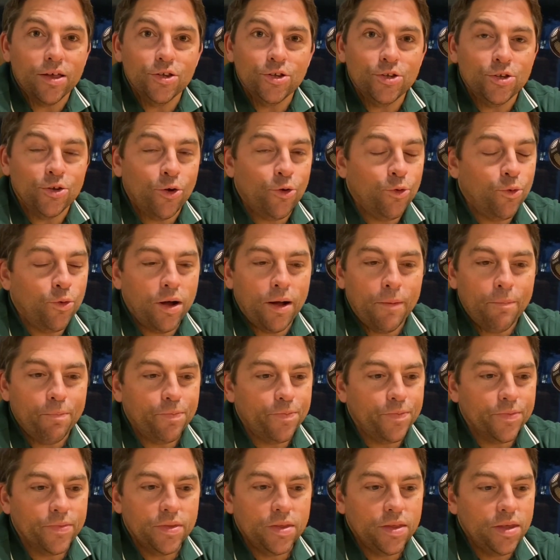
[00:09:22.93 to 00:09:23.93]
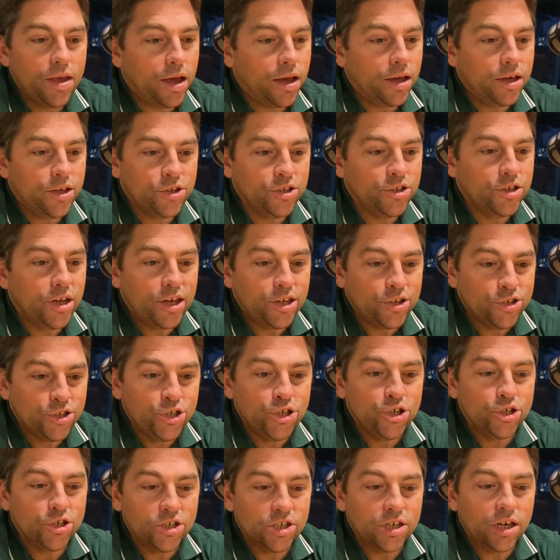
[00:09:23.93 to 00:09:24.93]
So it's
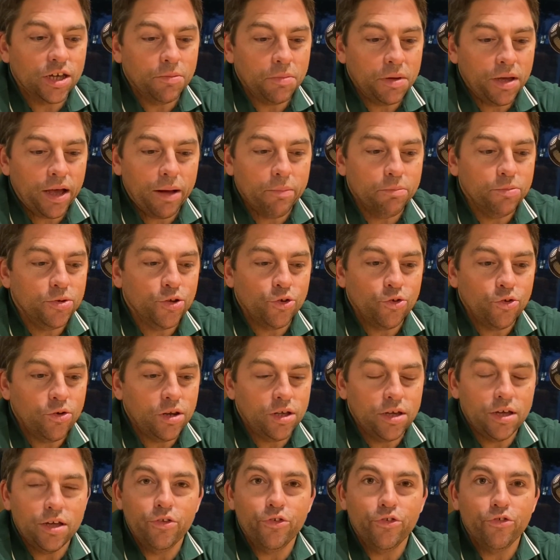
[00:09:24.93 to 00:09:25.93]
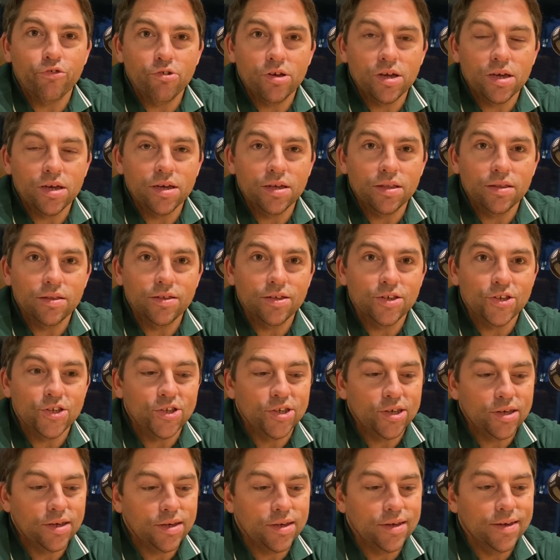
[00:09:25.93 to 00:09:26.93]
just going to be absolutely intriguing to
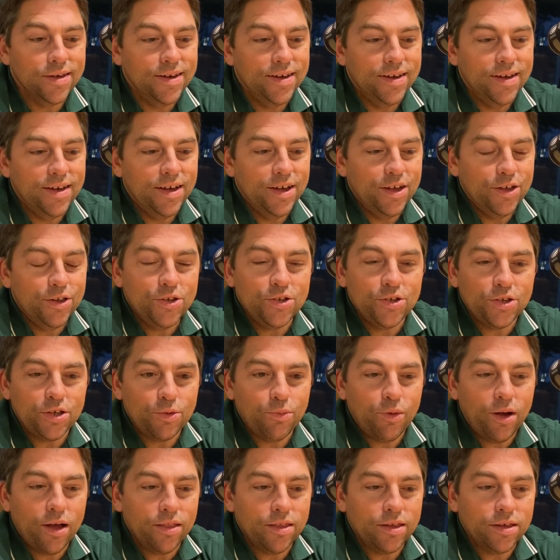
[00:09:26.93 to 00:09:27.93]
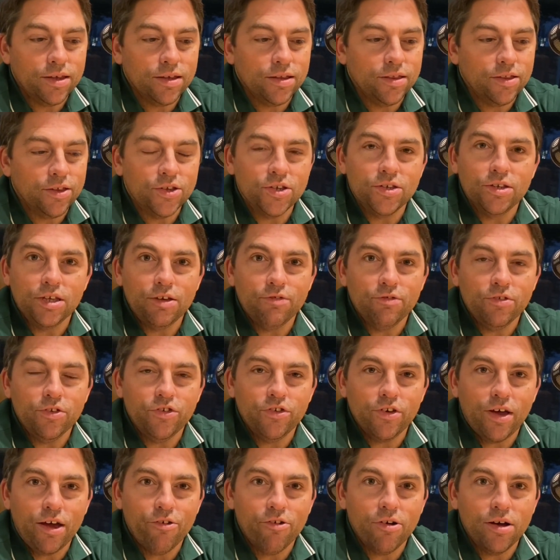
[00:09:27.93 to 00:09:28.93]
see where the Steven
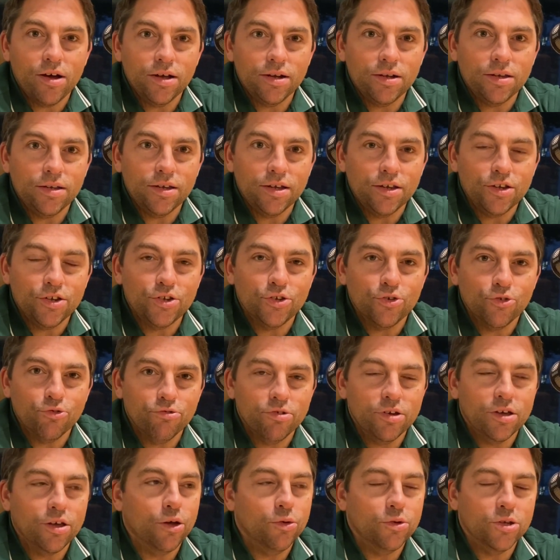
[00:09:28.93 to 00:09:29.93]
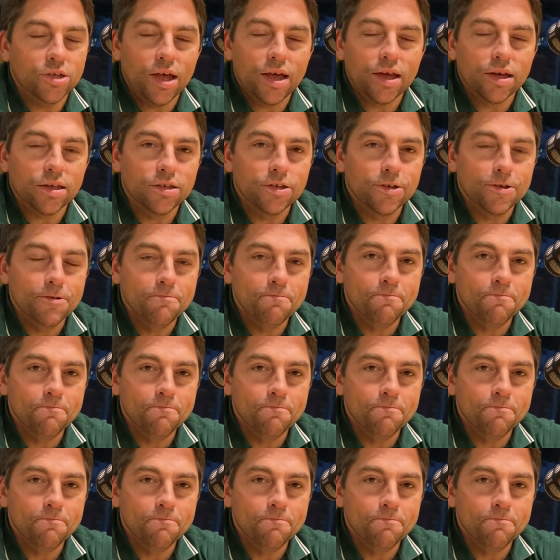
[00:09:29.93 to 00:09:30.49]
Gerrard story goes next.